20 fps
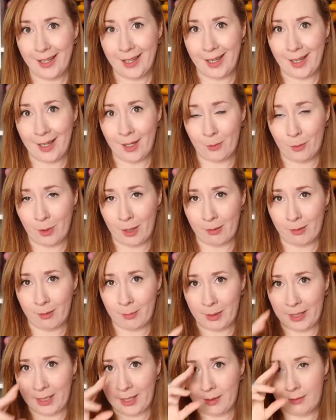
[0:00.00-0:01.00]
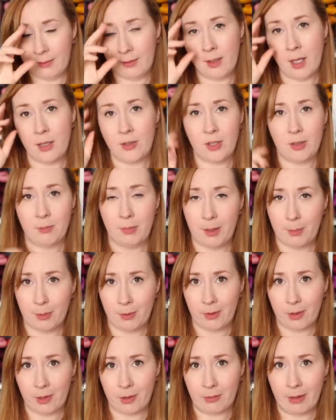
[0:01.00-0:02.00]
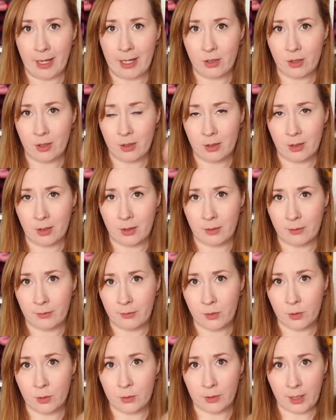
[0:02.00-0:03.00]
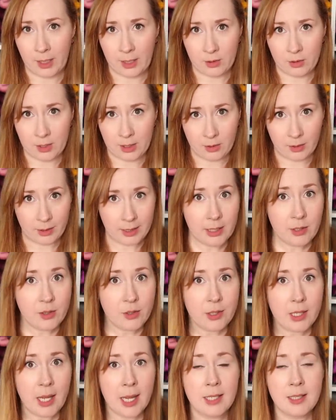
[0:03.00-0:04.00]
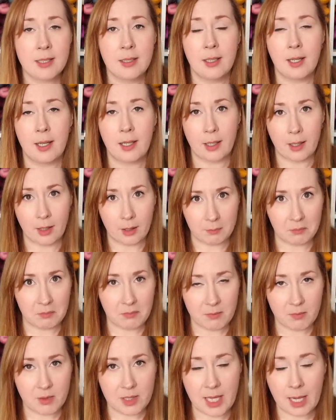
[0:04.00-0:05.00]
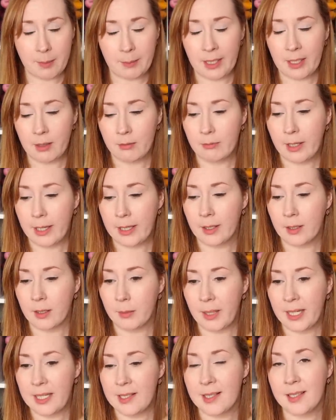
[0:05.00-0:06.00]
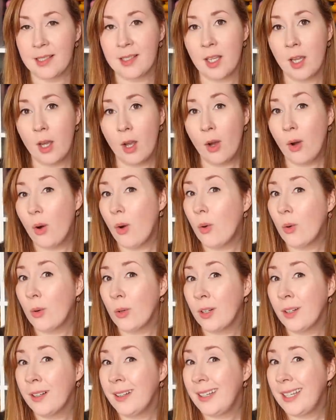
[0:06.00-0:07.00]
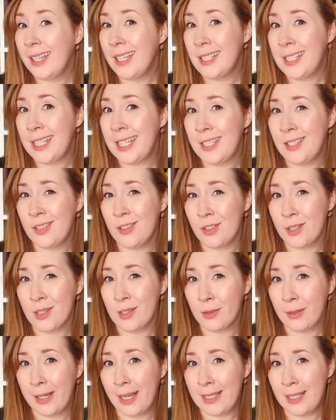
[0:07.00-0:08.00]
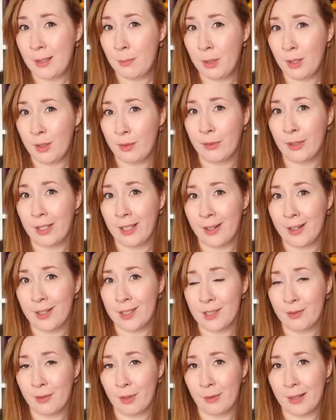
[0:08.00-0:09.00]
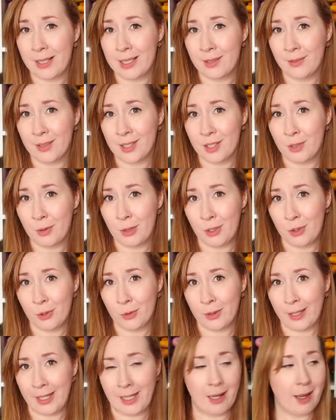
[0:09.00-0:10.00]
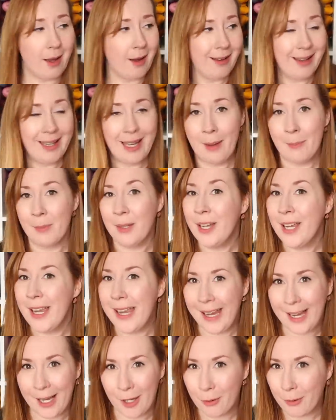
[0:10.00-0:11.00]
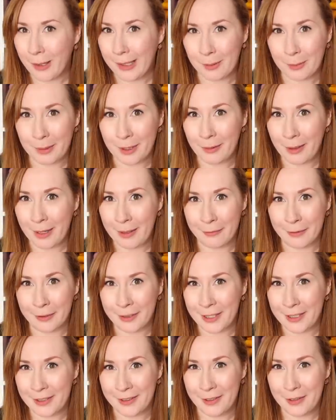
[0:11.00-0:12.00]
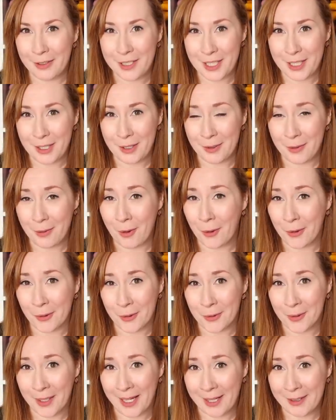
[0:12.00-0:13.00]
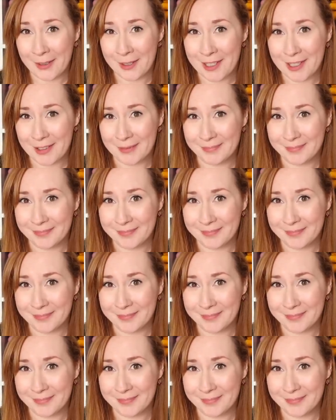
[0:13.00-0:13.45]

whether it be nudging people in the direction of talking shit on the internet at a semi-regular basis, or indeed just creating beautiful yarns for the rest of us to enjoy. I am incredibly grateful to you on all counts.